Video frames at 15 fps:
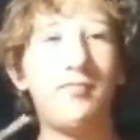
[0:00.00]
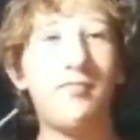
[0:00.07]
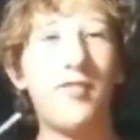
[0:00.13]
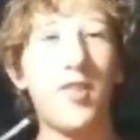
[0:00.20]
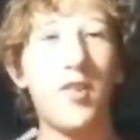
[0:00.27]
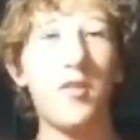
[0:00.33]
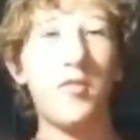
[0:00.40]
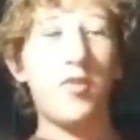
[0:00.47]

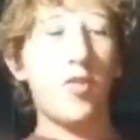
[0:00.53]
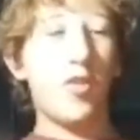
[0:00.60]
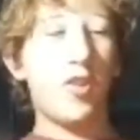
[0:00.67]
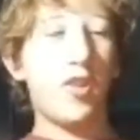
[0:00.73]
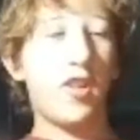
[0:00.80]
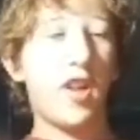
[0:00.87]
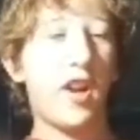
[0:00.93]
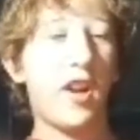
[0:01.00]
you
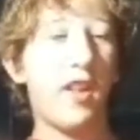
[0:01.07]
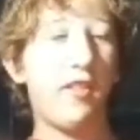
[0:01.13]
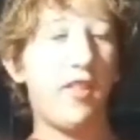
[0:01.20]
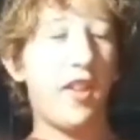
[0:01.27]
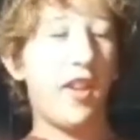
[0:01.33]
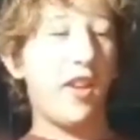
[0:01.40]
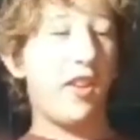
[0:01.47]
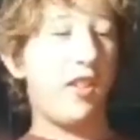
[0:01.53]
joined kind of at
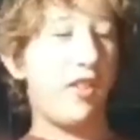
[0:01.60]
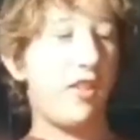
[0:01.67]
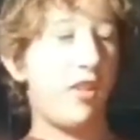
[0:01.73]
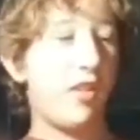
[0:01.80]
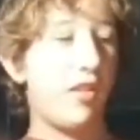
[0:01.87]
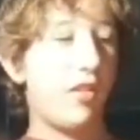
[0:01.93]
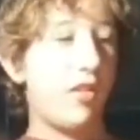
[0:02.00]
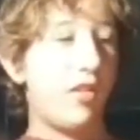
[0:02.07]
the end.
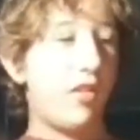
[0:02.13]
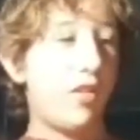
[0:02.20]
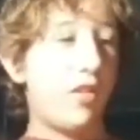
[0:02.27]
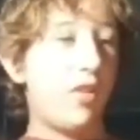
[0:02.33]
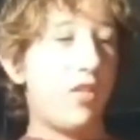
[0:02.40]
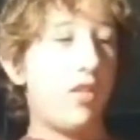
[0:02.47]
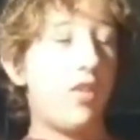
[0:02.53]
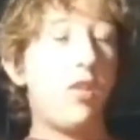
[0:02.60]

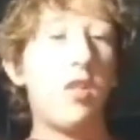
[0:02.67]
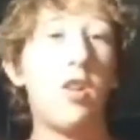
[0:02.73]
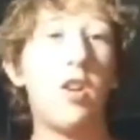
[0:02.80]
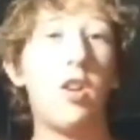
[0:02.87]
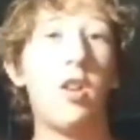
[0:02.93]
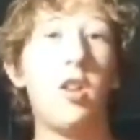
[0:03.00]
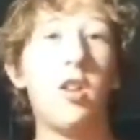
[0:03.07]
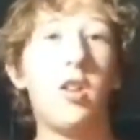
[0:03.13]

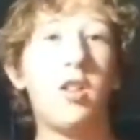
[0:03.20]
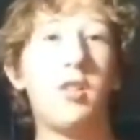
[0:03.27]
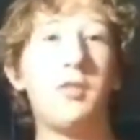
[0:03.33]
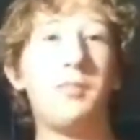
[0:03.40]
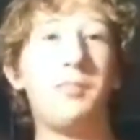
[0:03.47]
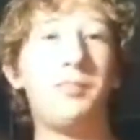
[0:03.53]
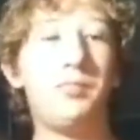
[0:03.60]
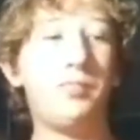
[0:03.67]
Uh,
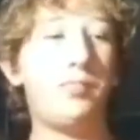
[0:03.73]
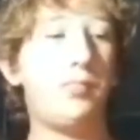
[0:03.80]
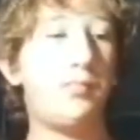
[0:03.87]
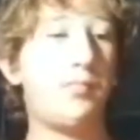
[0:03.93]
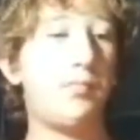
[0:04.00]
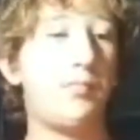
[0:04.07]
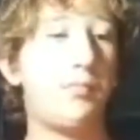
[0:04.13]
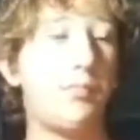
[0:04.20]

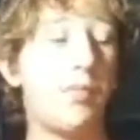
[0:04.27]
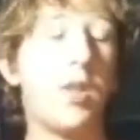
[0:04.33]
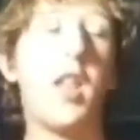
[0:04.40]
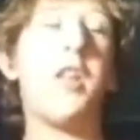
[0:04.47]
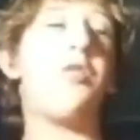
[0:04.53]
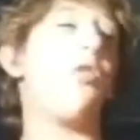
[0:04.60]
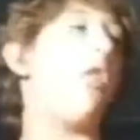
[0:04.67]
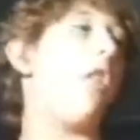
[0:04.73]
but
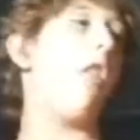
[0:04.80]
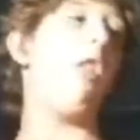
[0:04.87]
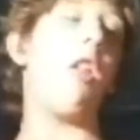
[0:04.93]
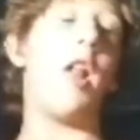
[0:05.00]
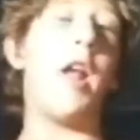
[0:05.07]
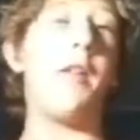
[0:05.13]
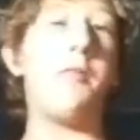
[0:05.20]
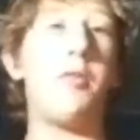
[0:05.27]
that's really all I
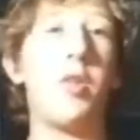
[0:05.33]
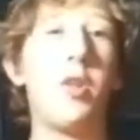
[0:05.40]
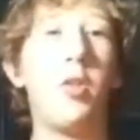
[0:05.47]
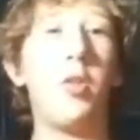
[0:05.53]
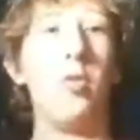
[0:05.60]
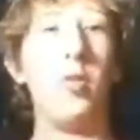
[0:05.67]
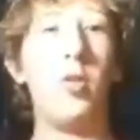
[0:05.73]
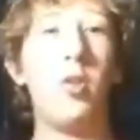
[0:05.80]
have
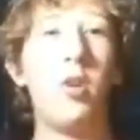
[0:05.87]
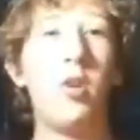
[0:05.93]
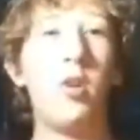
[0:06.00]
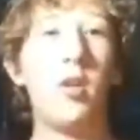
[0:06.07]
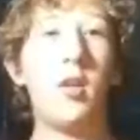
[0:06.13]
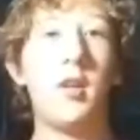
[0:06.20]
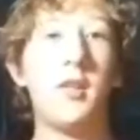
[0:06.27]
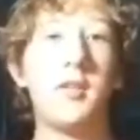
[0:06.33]
to
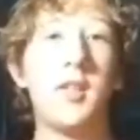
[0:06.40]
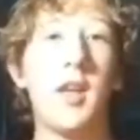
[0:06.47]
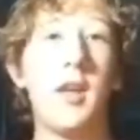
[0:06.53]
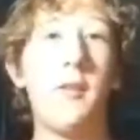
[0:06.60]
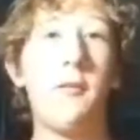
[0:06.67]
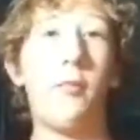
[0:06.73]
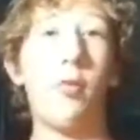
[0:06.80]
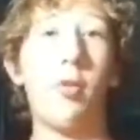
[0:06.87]
say
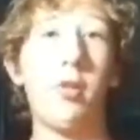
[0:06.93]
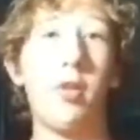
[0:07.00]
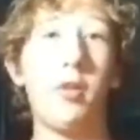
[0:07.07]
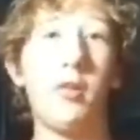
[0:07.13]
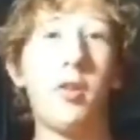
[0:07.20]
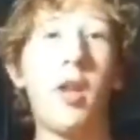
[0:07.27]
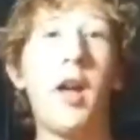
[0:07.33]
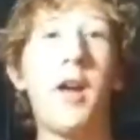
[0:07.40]
for
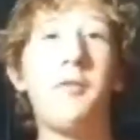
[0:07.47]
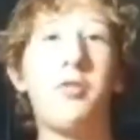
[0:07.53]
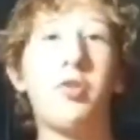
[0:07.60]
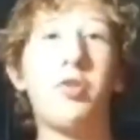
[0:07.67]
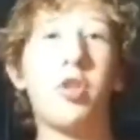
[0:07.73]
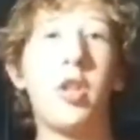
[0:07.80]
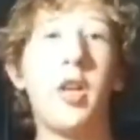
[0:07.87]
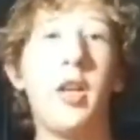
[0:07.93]
this live
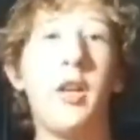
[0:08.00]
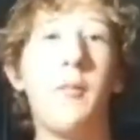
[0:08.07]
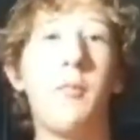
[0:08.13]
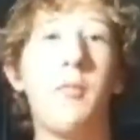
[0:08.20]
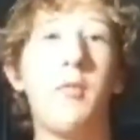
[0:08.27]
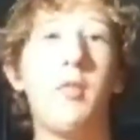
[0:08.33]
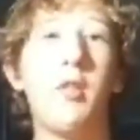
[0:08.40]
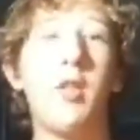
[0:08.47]

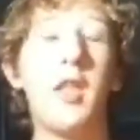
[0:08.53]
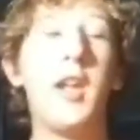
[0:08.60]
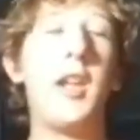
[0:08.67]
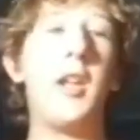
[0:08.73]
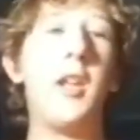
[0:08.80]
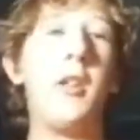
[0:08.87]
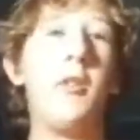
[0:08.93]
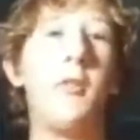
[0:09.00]
stream. Thank
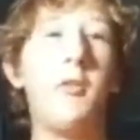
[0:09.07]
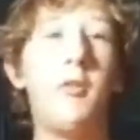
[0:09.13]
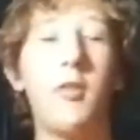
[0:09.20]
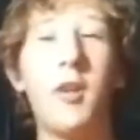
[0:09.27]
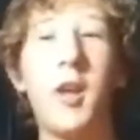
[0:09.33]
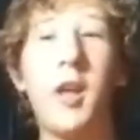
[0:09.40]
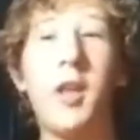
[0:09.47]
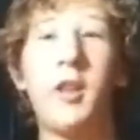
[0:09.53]
you,
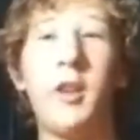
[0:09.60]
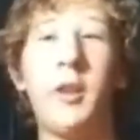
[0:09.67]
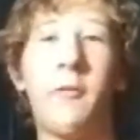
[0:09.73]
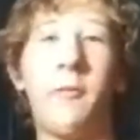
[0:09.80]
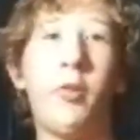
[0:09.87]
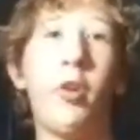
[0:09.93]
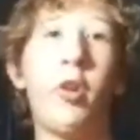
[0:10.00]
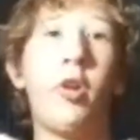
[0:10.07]
Kaylee,
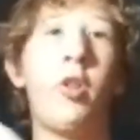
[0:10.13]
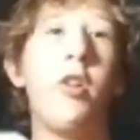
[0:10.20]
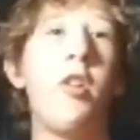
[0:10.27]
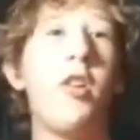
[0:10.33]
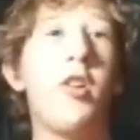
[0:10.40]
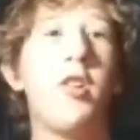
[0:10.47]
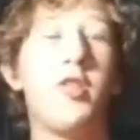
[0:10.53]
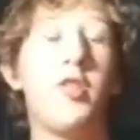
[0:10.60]
for
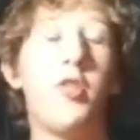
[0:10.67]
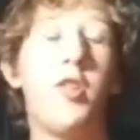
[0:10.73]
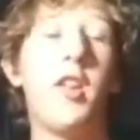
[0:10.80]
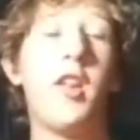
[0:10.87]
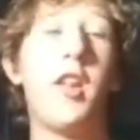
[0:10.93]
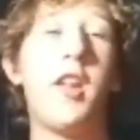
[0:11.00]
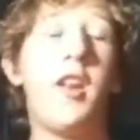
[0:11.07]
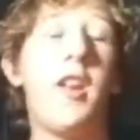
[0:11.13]
joining
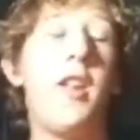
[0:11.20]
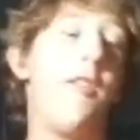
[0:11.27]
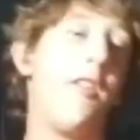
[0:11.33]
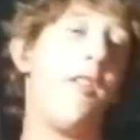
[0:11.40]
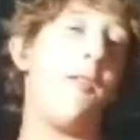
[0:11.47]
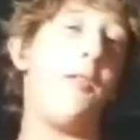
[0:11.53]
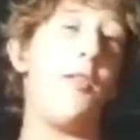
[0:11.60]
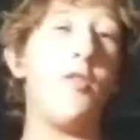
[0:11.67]
in, even
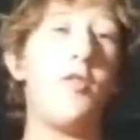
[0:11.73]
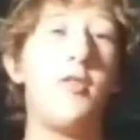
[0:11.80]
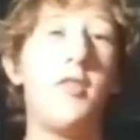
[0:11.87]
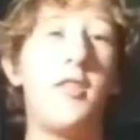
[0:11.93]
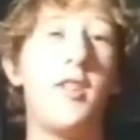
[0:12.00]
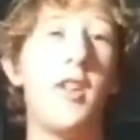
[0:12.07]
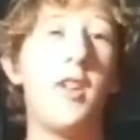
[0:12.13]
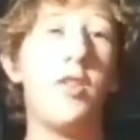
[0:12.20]
if you
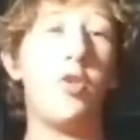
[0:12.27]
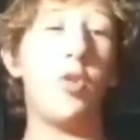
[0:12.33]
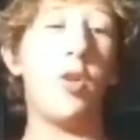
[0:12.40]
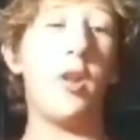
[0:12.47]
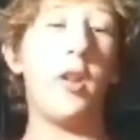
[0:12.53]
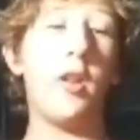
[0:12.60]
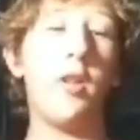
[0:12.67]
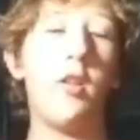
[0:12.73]
did join
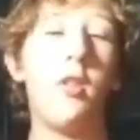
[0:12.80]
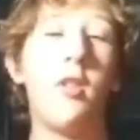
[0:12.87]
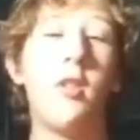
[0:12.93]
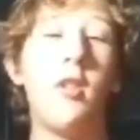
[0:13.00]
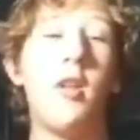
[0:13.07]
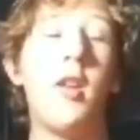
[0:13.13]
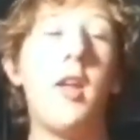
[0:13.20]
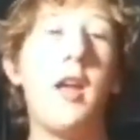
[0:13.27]
in
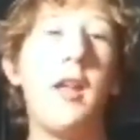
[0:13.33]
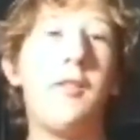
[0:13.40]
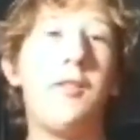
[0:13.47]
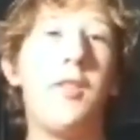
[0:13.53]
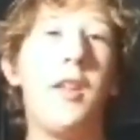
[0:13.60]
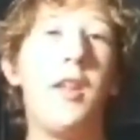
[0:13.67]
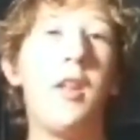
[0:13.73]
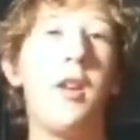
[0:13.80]
at
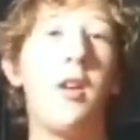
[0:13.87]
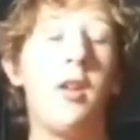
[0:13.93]
the